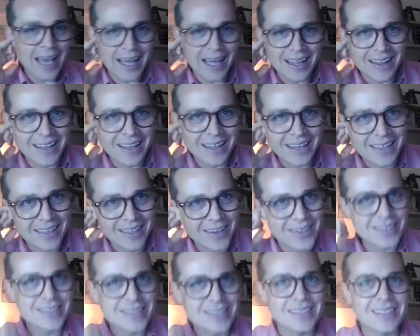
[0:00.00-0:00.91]
yeah,
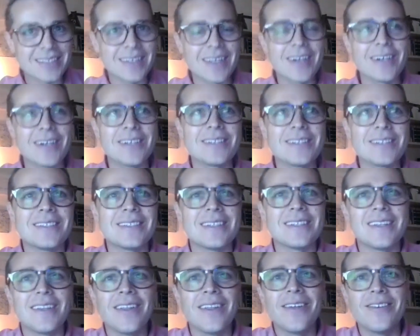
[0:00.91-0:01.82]
like there's
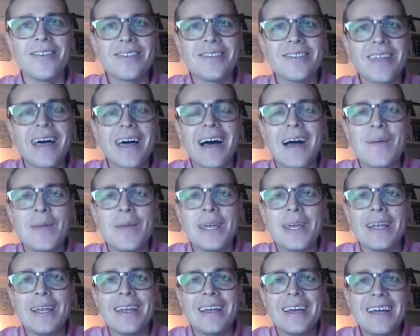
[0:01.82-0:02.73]
a
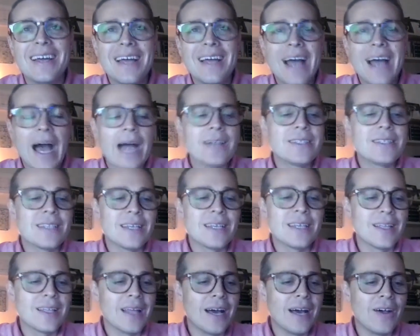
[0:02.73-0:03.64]
lot. I mean,
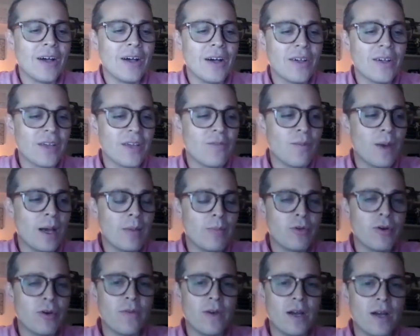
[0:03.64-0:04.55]
I'd say I'll
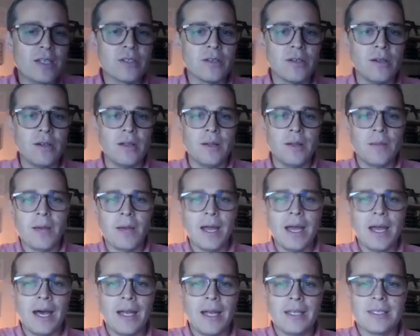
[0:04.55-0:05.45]
give my
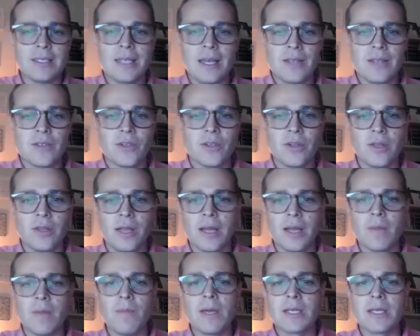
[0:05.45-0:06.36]
professional and my honest
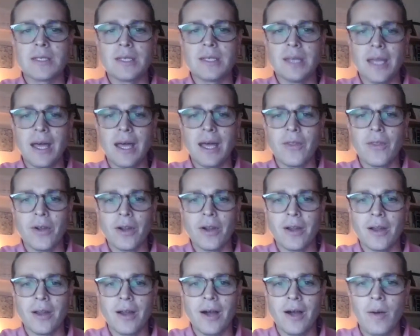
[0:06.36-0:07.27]
answer like mixed
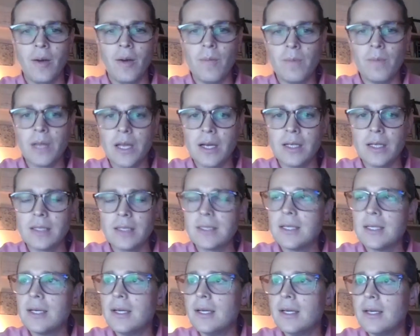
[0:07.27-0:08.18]
together.
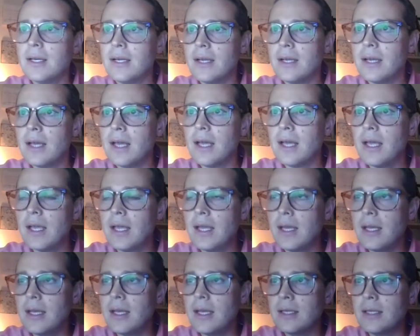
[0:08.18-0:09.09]
Because
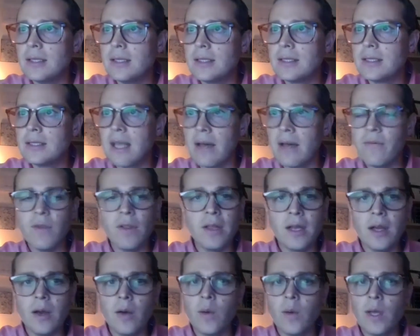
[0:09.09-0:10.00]
it is
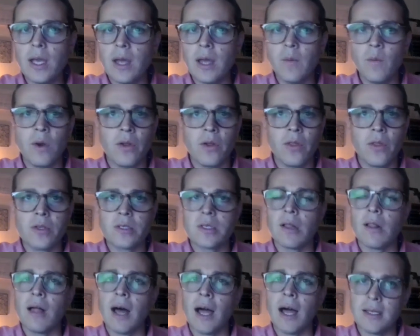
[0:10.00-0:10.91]
definitely a weekend
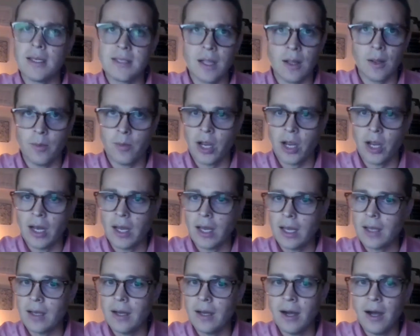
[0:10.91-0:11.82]
where there's a lot of
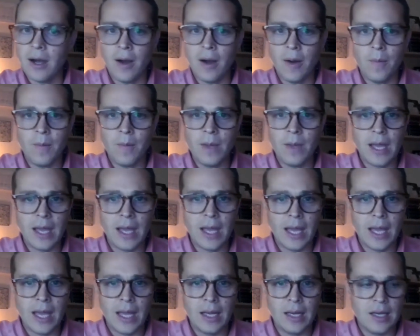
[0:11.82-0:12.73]
celebrating.
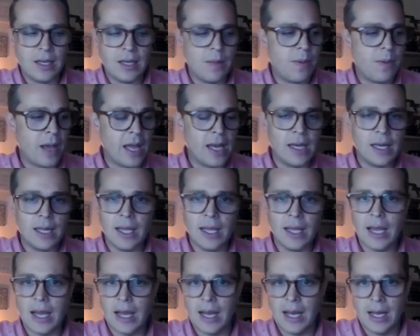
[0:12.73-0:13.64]
And
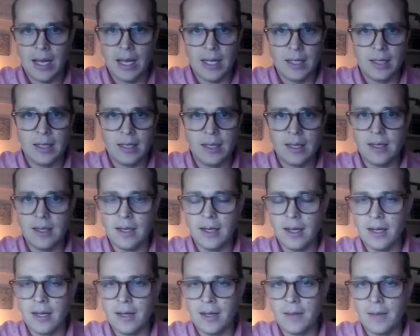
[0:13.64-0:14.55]
depending
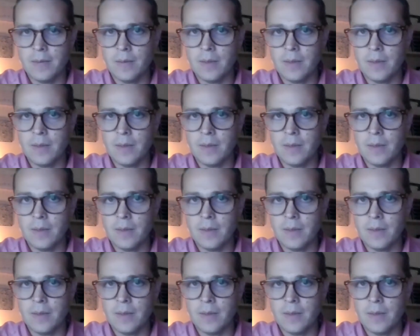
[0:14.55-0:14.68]
on